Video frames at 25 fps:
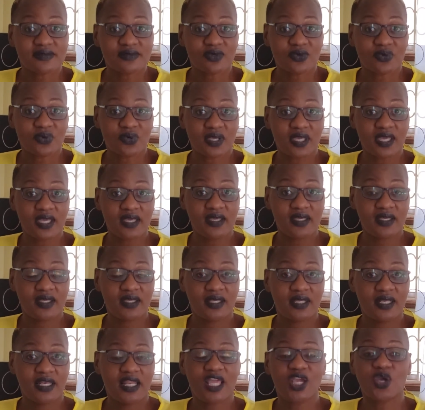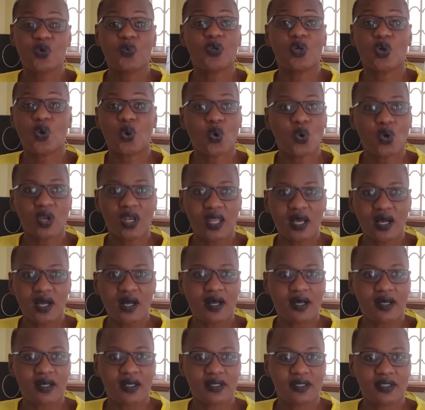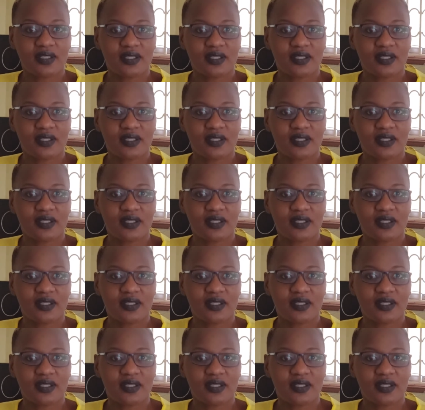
Okay? Like we all are.